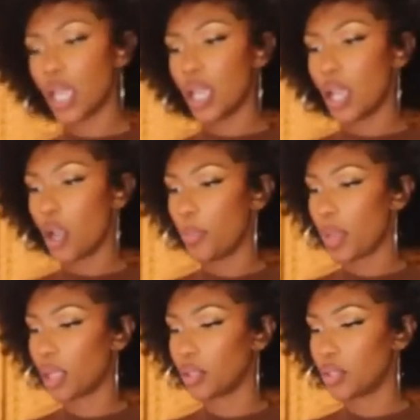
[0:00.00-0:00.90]
Hope
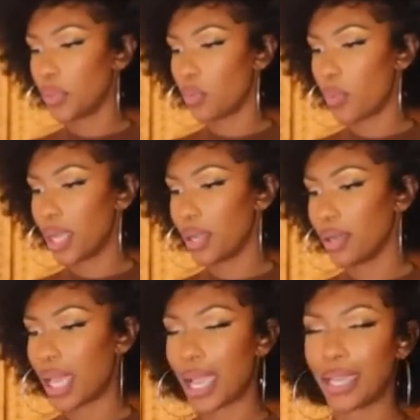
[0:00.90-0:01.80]
you're all doing
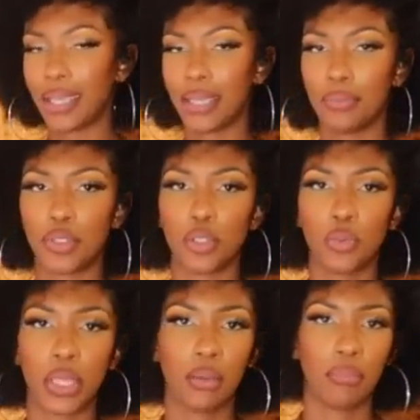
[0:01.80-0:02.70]
well. I am
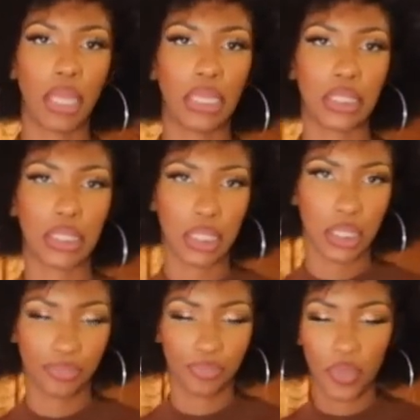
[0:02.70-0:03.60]
doing
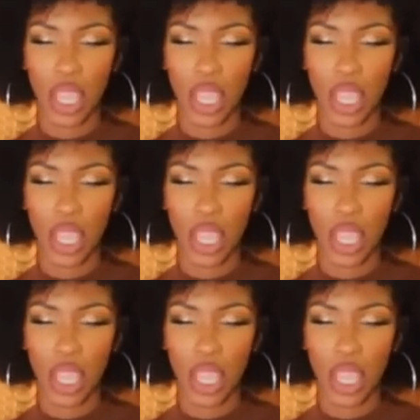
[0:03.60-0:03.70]
amazing.